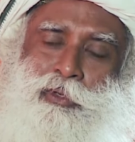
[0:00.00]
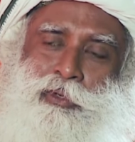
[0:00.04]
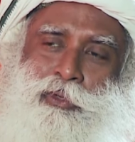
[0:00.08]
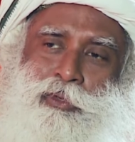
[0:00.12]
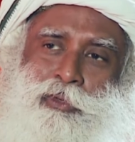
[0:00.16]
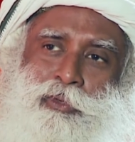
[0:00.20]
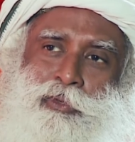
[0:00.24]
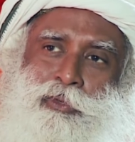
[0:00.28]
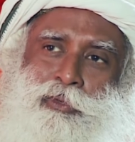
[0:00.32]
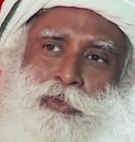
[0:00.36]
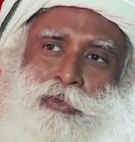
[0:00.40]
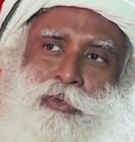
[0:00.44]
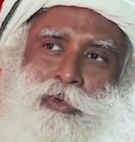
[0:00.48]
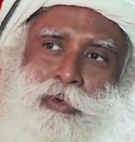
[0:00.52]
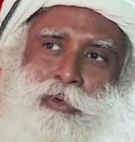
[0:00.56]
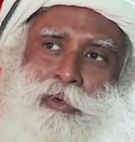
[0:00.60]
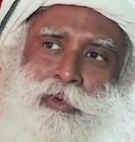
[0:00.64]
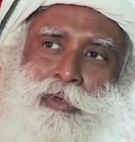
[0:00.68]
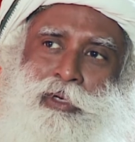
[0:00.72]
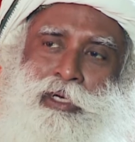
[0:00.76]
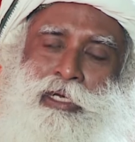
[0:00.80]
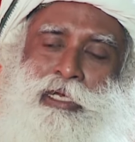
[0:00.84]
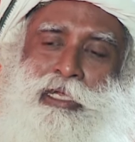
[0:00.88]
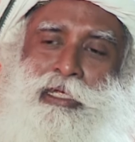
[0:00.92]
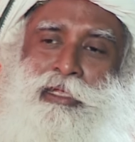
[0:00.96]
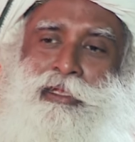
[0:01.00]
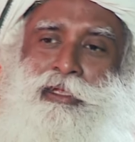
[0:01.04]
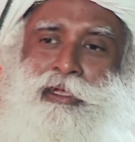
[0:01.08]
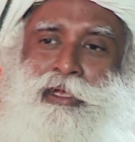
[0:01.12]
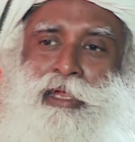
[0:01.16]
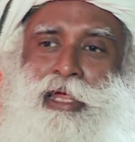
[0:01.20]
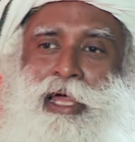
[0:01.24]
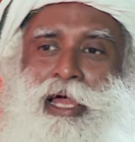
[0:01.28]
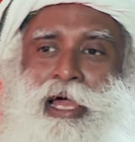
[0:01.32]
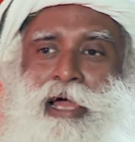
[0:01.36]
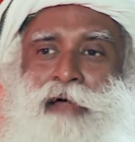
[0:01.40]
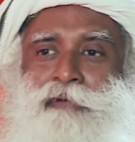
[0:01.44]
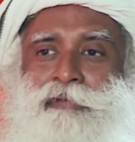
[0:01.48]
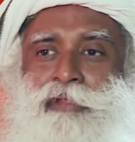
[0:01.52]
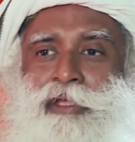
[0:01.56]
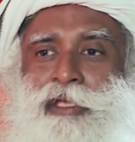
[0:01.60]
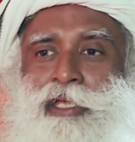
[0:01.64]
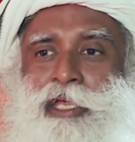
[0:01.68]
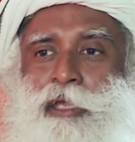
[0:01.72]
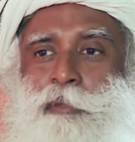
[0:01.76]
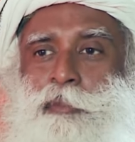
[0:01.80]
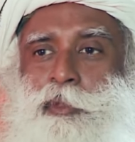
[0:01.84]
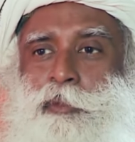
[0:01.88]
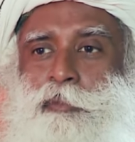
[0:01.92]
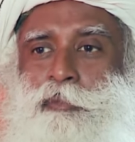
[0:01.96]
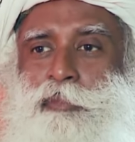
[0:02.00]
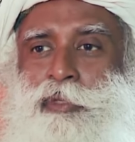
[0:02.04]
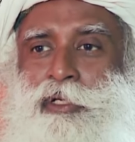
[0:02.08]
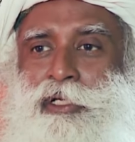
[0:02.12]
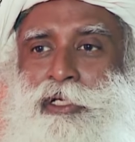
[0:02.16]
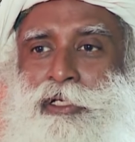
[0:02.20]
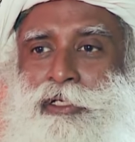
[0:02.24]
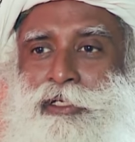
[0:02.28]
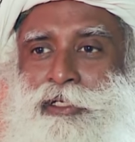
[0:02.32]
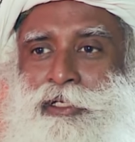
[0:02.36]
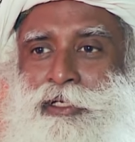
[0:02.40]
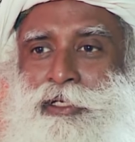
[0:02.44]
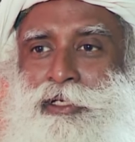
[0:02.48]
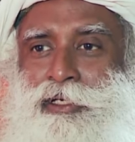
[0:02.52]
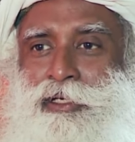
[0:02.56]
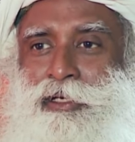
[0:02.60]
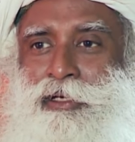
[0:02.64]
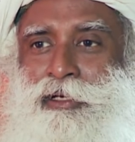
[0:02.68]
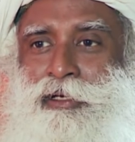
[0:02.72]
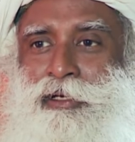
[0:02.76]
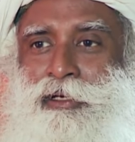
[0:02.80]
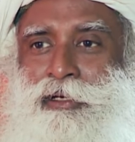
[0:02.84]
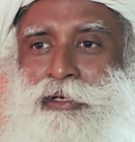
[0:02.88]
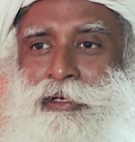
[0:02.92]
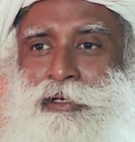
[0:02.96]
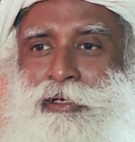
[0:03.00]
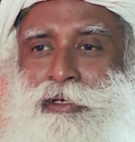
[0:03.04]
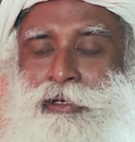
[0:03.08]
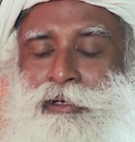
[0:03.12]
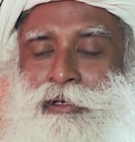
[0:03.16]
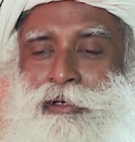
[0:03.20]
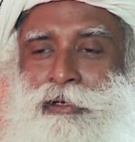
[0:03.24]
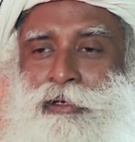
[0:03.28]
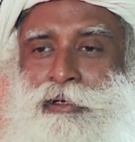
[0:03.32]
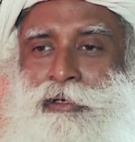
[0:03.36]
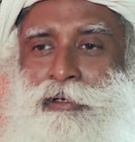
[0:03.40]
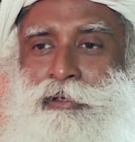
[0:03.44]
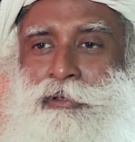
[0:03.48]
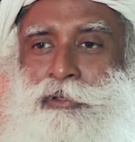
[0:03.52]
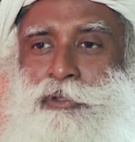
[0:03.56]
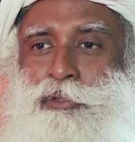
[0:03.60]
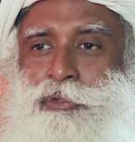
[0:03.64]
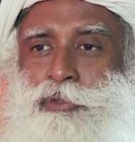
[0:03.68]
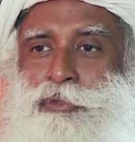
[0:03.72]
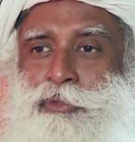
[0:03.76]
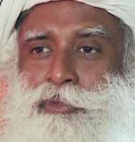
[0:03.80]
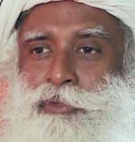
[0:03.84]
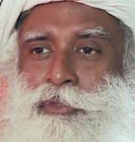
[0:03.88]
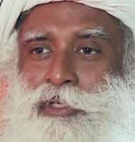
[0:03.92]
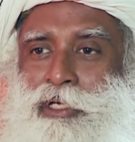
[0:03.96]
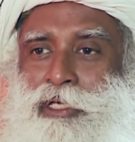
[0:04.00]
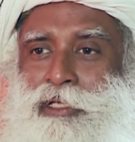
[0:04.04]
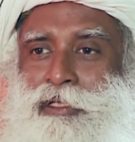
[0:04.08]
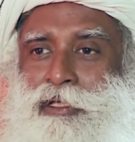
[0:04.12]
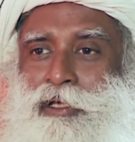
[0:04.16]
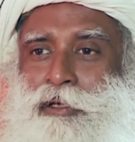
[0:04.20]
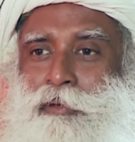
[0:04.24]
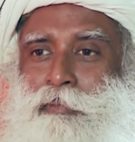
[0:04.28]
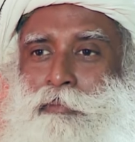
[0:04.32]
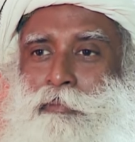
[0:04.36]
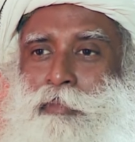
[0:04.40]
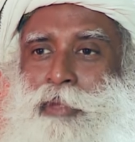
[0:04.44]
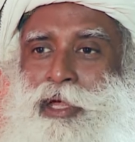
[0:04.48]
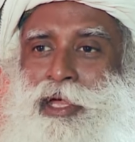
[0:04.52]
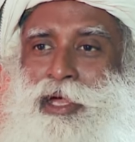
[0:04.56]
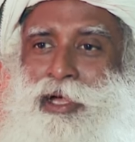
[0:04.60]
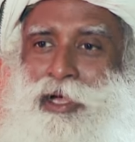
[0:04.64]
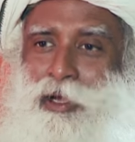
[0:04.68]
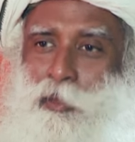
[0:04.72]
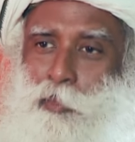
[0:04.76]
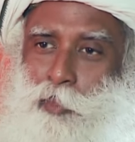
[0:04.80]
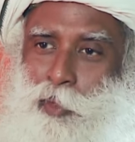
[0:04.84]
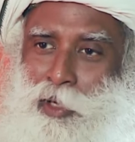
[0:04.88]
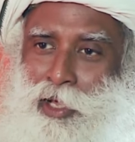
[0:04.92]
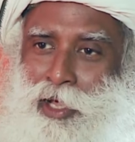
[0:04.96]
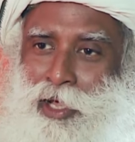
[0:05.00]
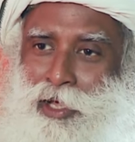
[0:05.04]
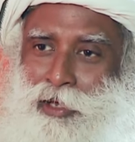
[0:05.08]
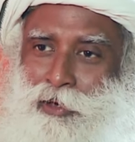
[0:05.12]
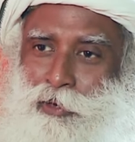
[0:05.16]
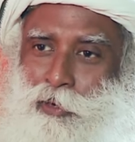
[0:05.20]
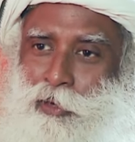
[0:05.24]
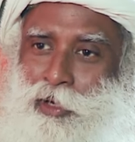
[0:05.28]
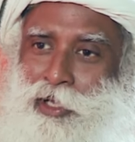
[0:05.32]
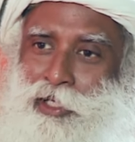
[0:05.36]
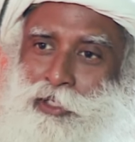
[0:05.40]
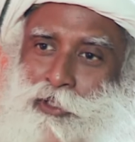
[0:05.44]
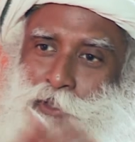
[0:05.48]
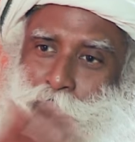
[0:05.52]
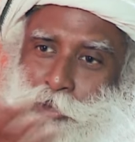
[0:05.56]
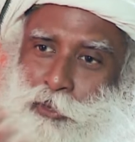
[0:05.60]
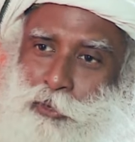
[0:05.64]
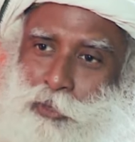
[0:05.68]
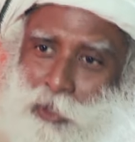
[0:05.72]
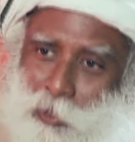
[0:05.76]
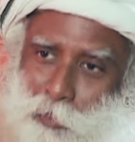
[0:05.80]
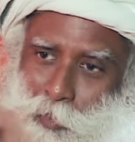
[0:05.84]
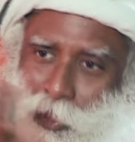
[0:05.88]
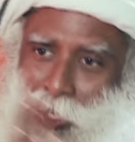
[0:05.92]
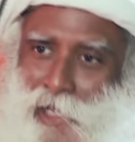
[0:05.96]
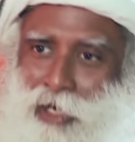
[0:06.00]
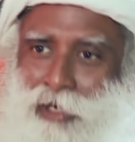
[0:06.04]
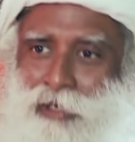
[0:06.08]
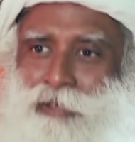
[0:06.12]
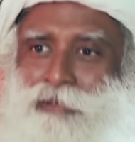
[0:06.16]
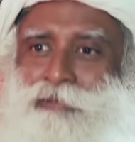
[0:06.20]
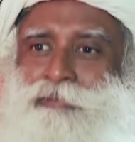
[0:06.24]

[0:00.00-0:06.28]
who neither have the capability to either make a plan or execute a plan.